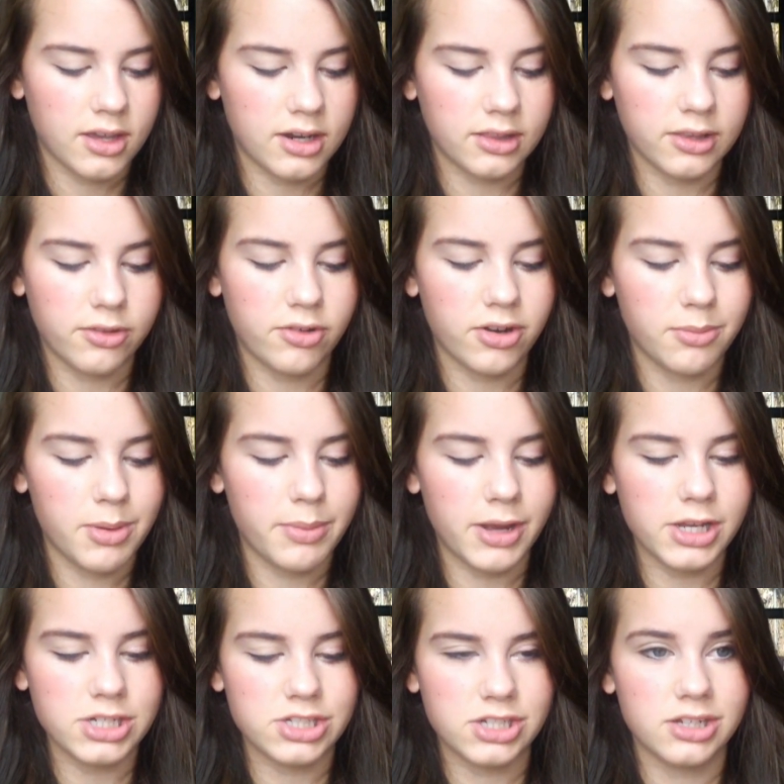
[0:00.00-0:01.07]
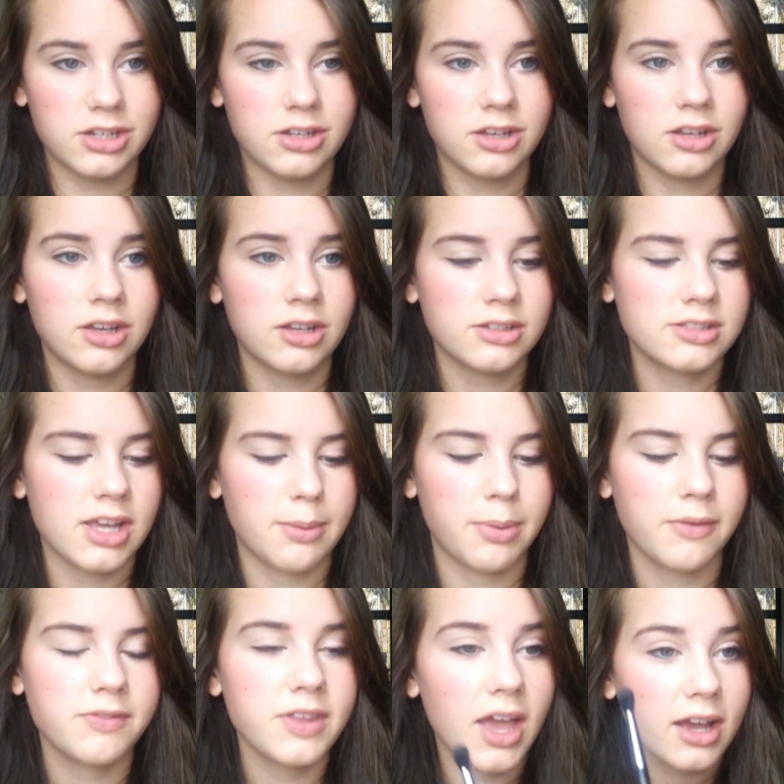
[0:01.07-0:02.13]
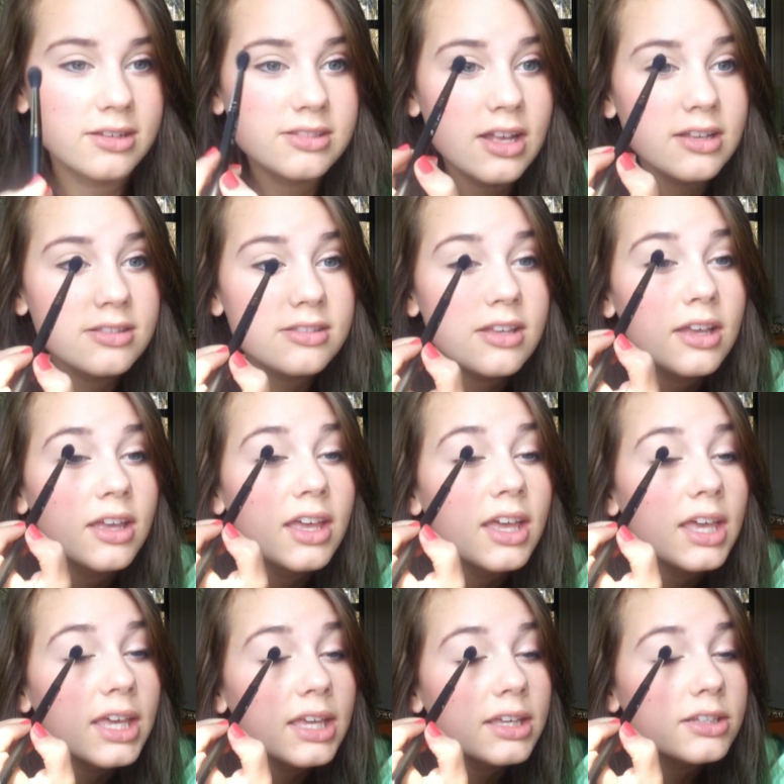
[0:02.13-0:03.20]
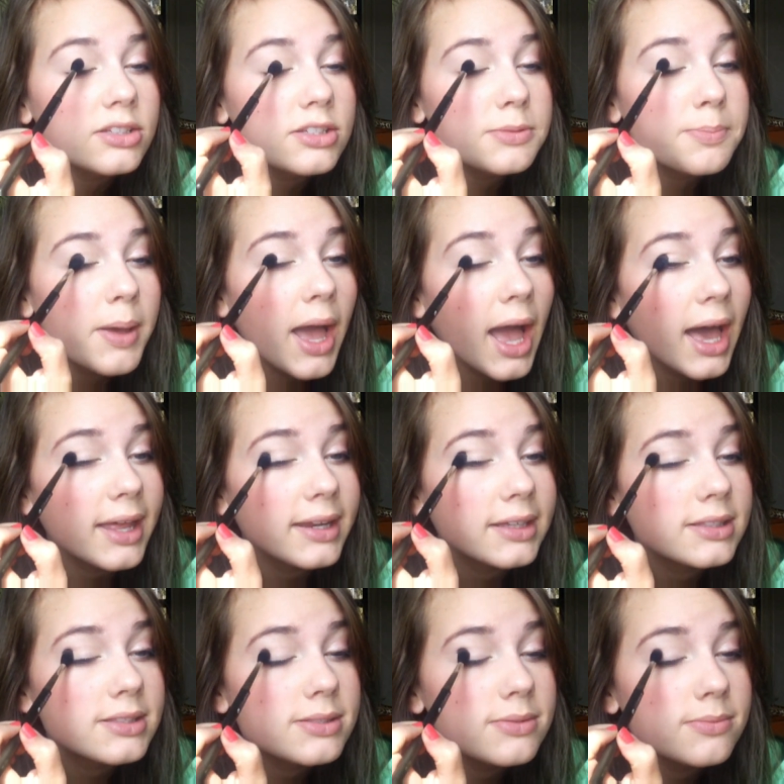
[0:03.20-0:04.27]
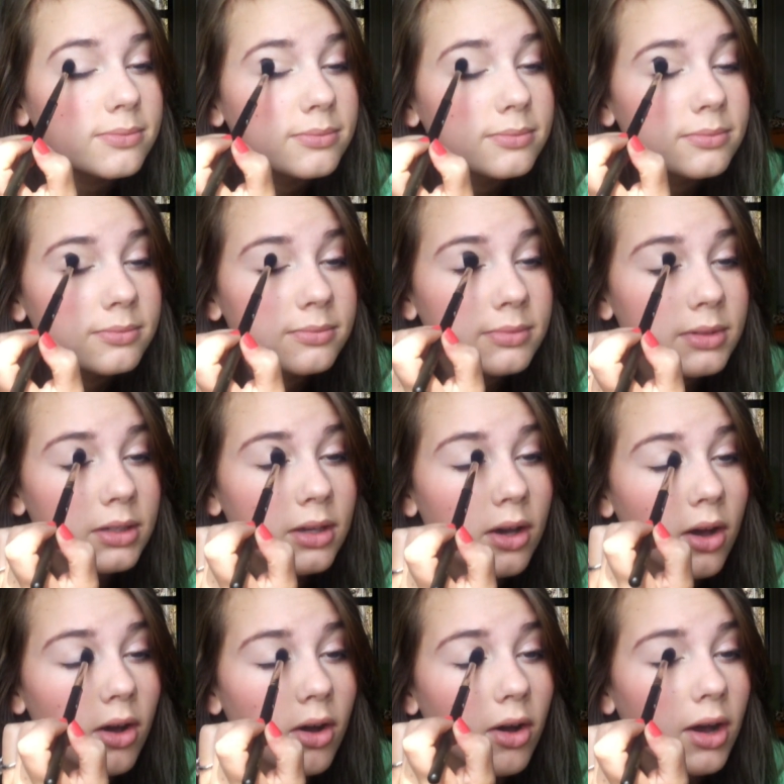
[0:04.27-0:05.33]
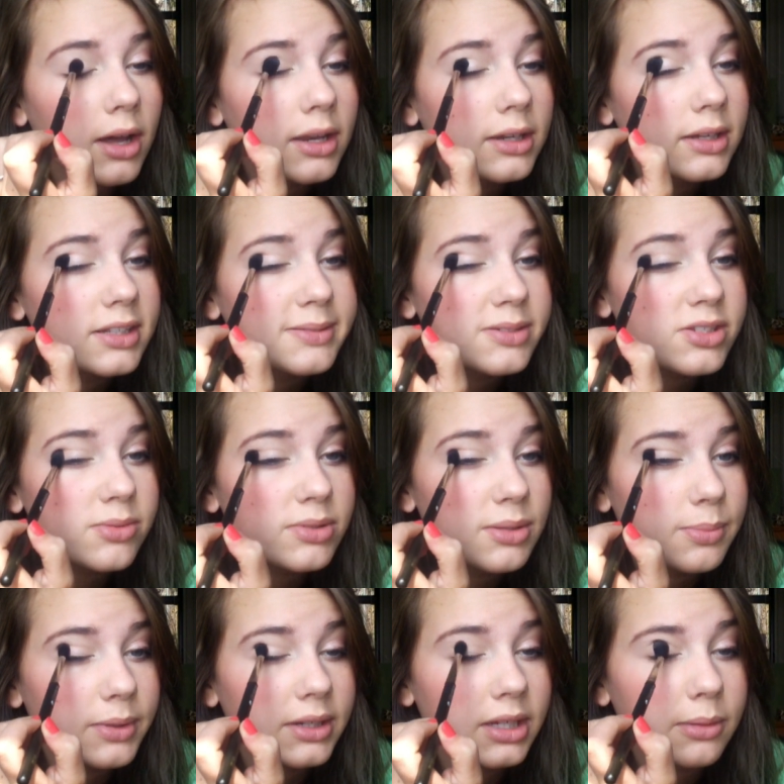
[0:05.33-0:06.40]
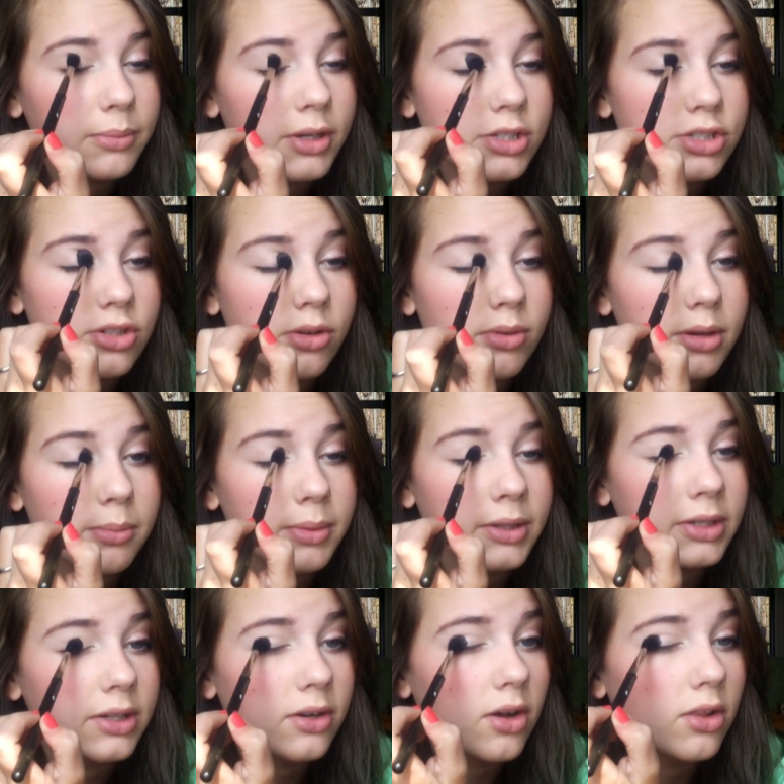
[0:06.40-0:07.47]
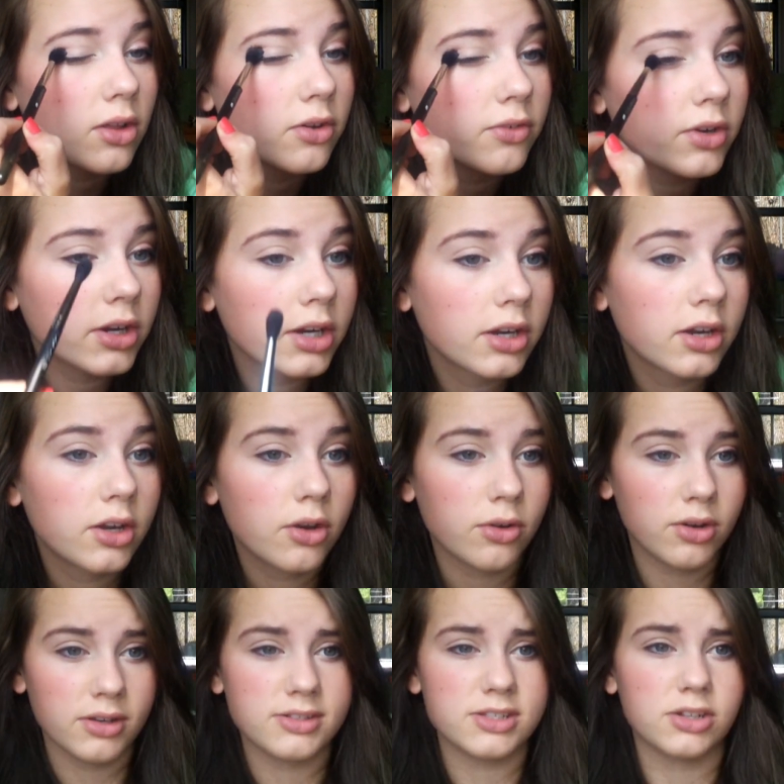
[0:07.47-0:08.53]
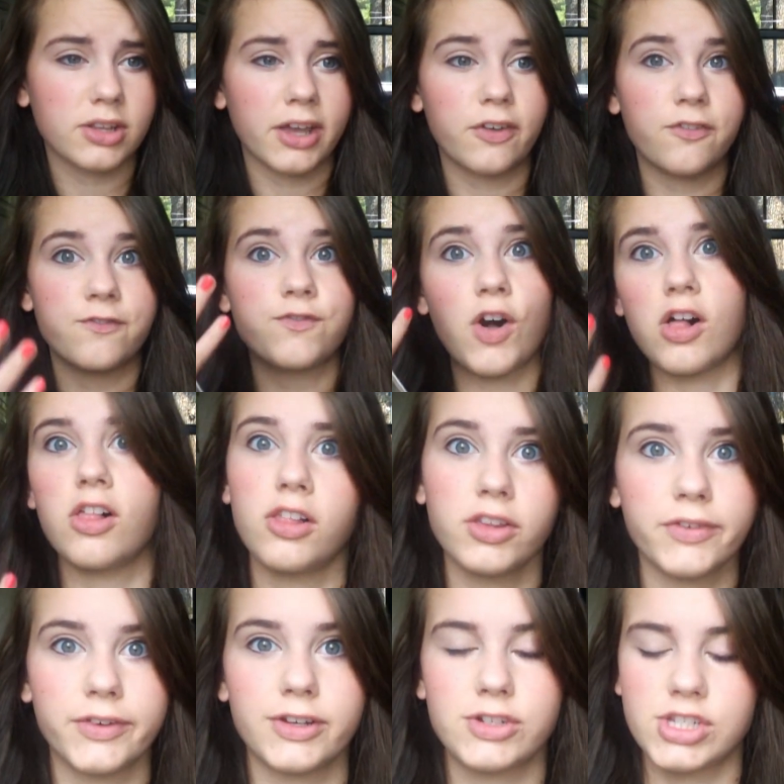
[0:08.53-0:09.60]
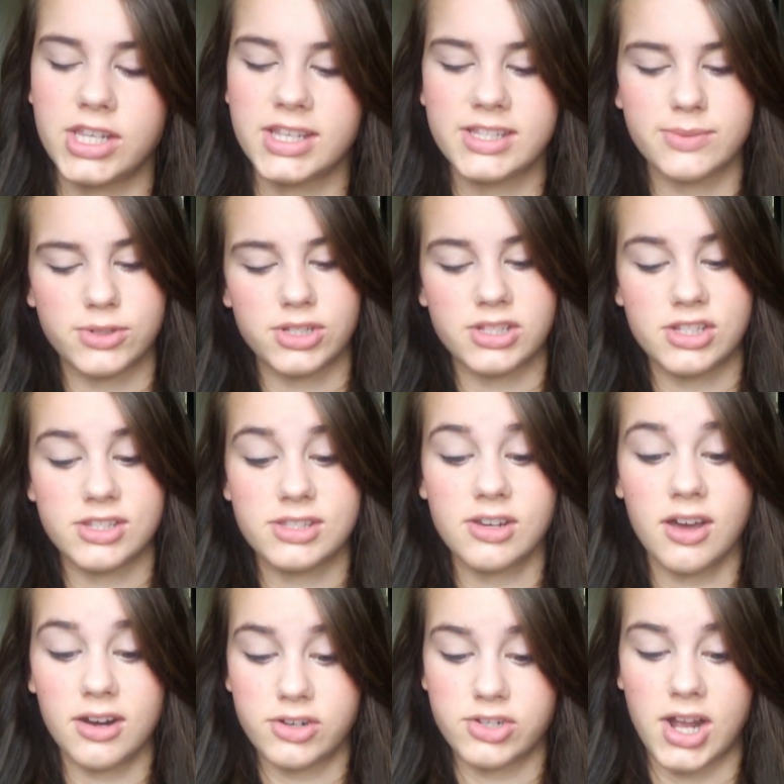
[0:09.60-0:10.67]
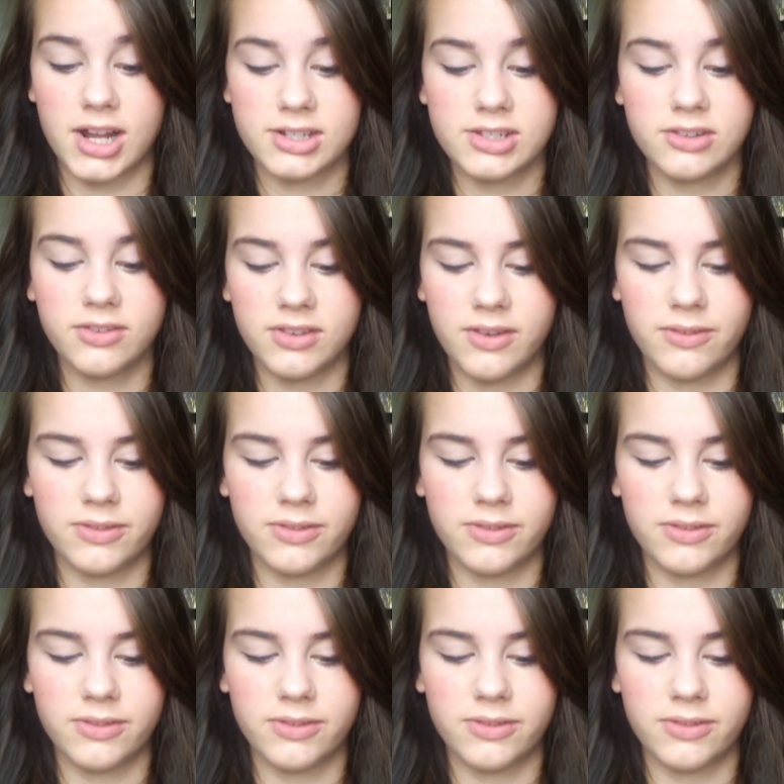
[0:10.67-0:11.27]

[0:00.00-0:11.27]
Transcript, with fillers: kind of load it on my brush, tap off the excess, and just pat it on, especially with a blending brush. You don't want to blend it all over or else it'll like fall all over your cheeks, which is not attractive,